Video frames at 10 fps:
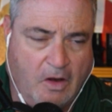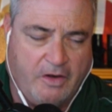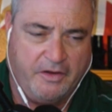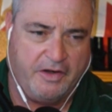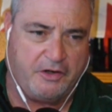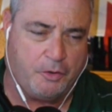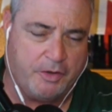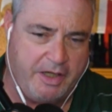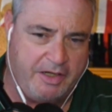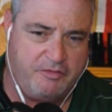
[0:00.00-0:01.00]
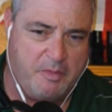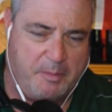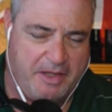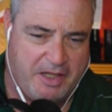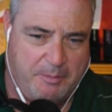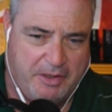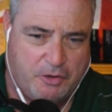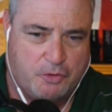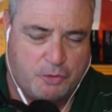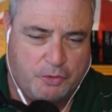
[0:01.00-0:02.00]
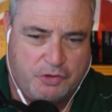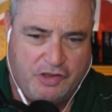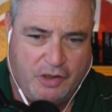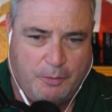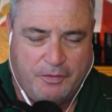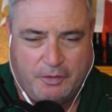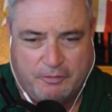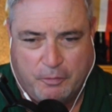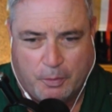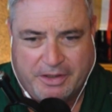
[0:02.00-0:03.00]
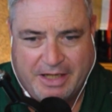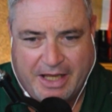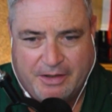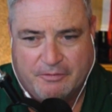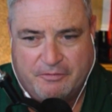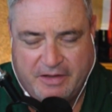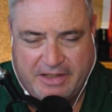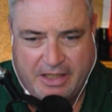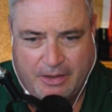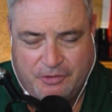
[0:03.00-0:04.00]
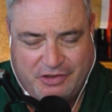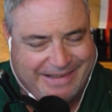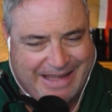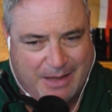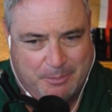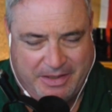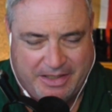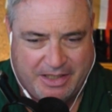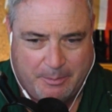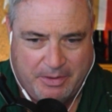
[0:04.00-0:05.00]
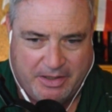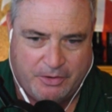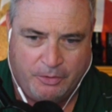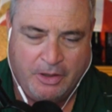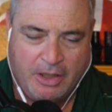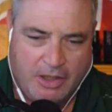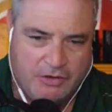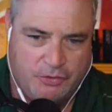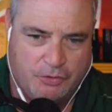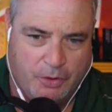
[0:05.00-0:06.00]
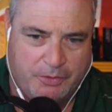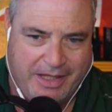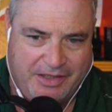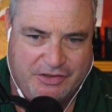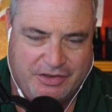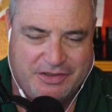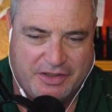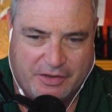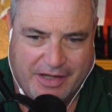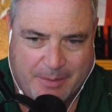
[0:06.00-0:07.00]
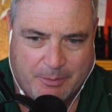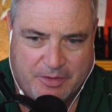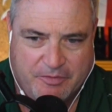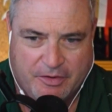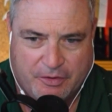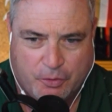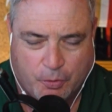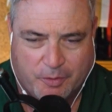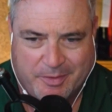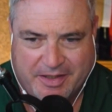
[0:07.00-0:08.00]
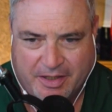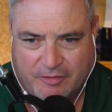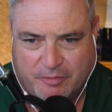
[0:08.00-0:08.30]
Larry Kruger here from the Pig in a Pickle Krug Show with a little 49er video. Check out Pig in a Pickle. Two locations. They're in Emeryville and Corte Madera,